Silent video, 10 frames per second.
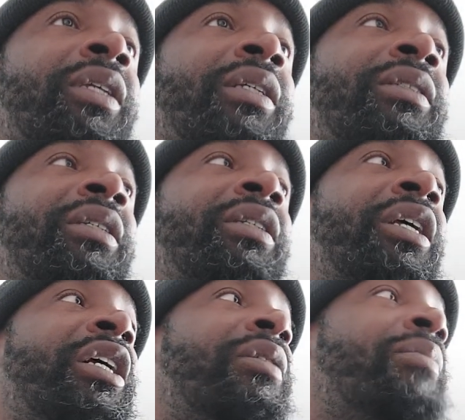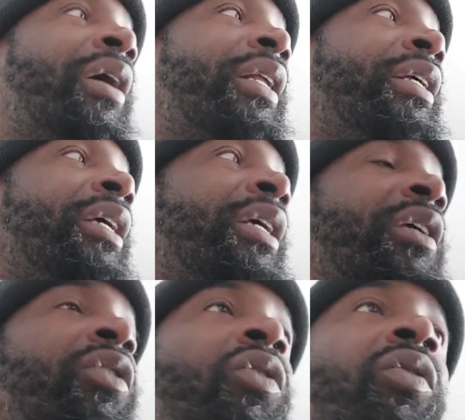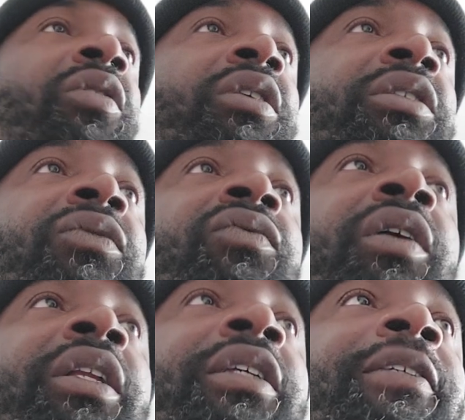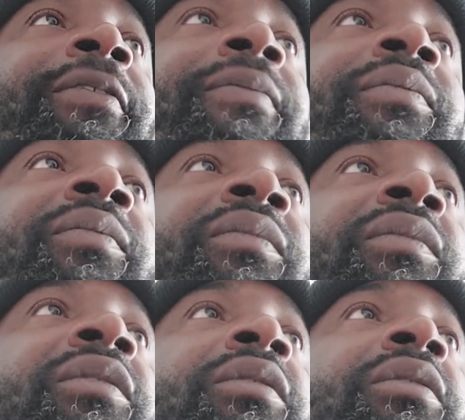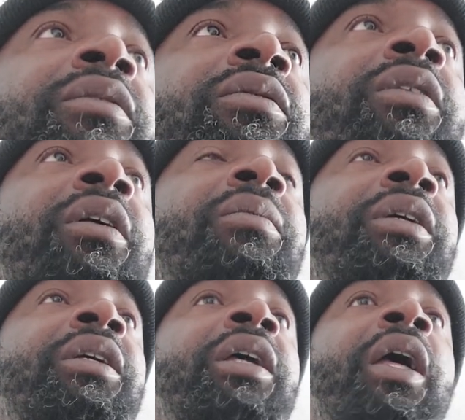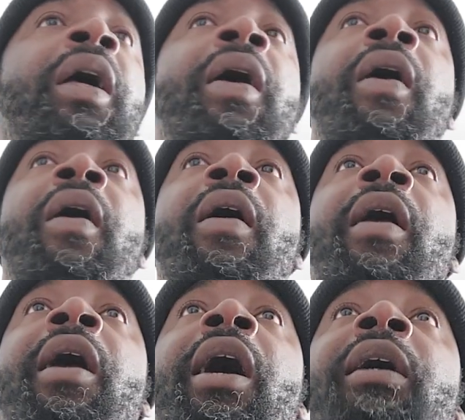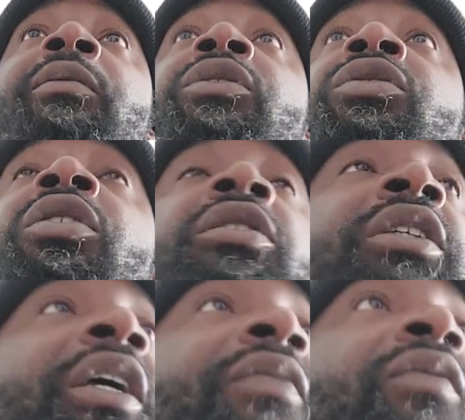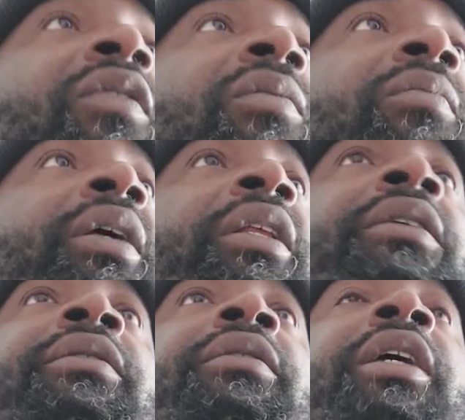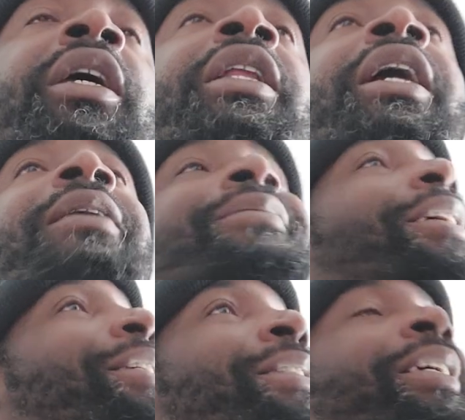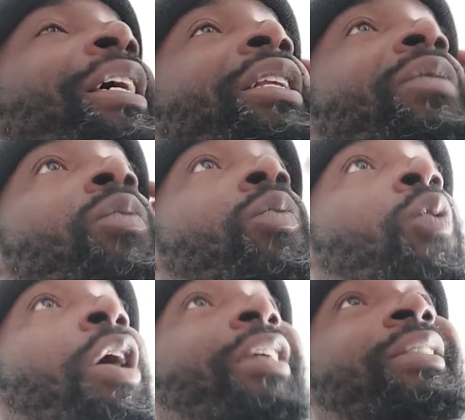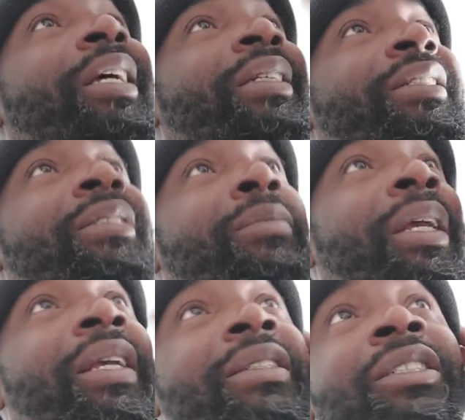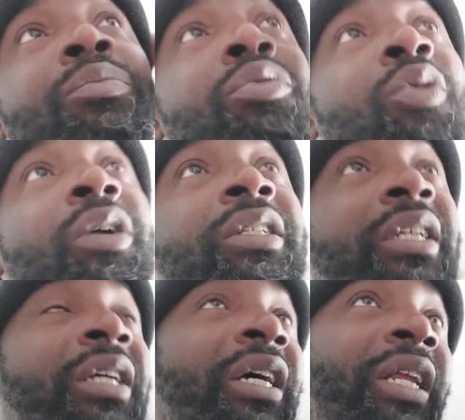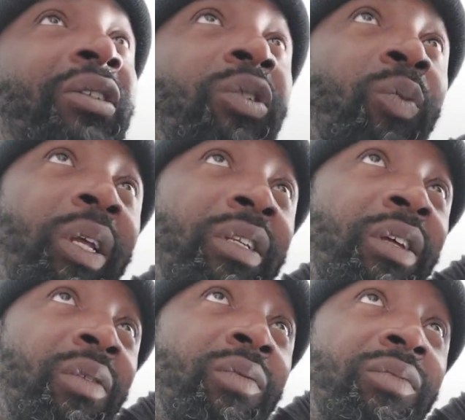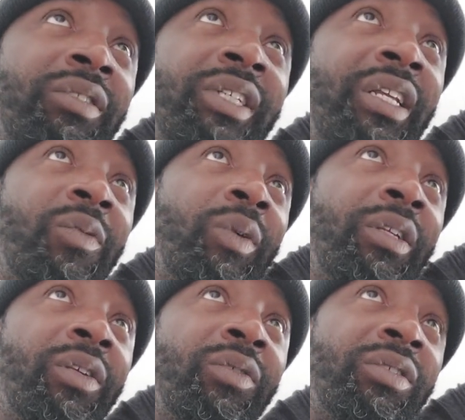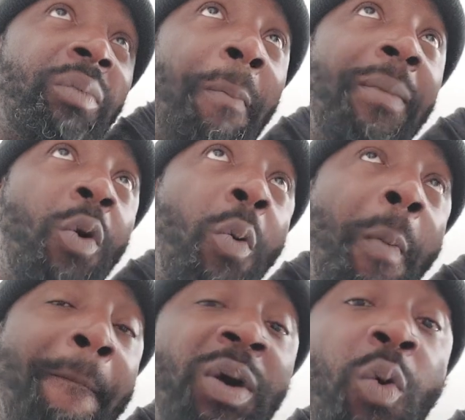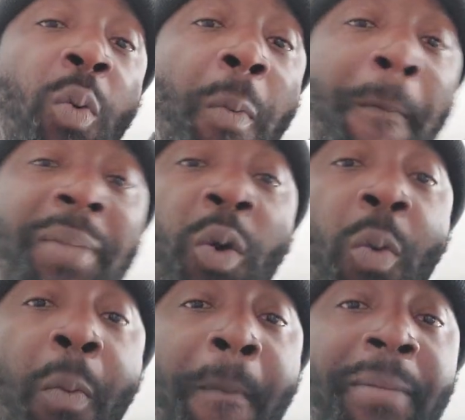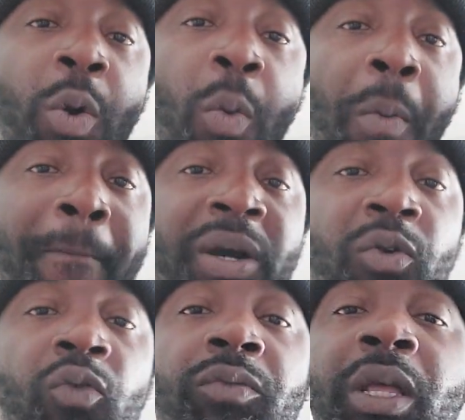I seen everybody hitting corners and running. You know what I mean? I stood there for a minute, and I again watched as this man just point the gun out the window, tinted windows, and boom, boom, boom, boom, boom.